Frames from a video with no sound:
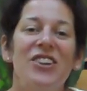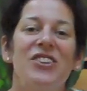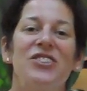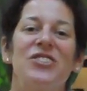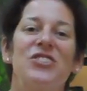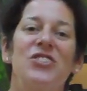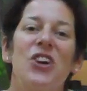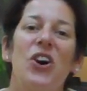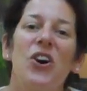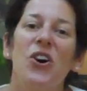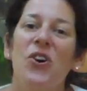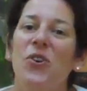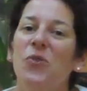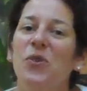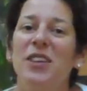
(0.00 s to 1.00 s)

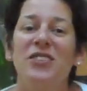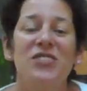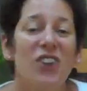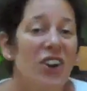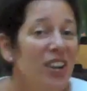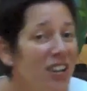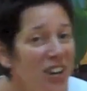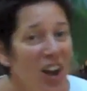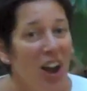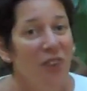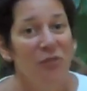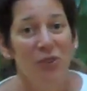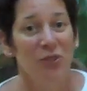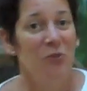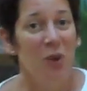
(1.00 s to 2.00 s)
So we started
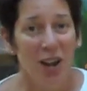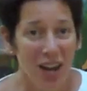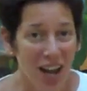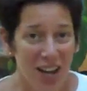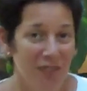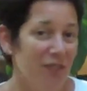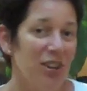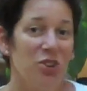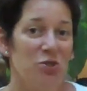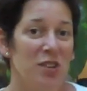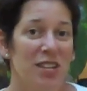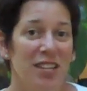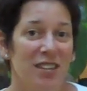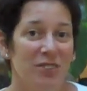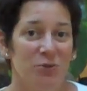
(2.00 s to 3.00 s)
off with what kind of
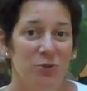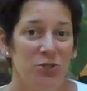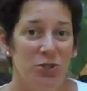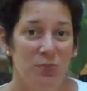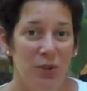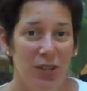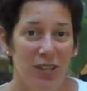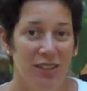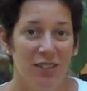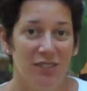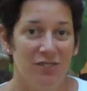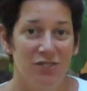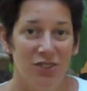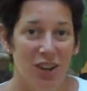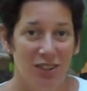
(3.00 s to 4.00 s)
ingredients would you put in
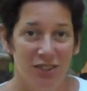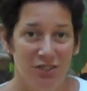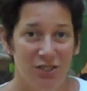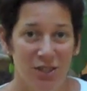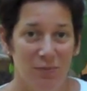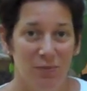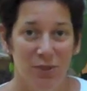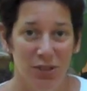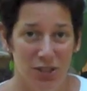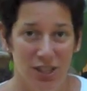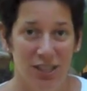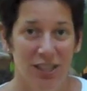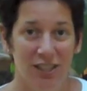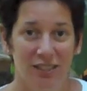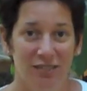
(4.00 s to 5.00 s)
this chocolate chip
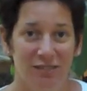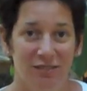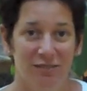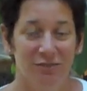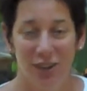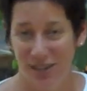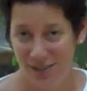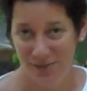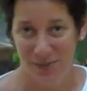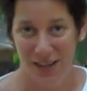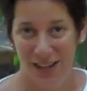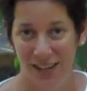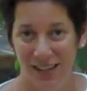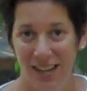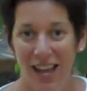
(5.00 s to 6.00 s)
cookie
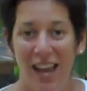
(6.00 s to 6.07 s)
recipe?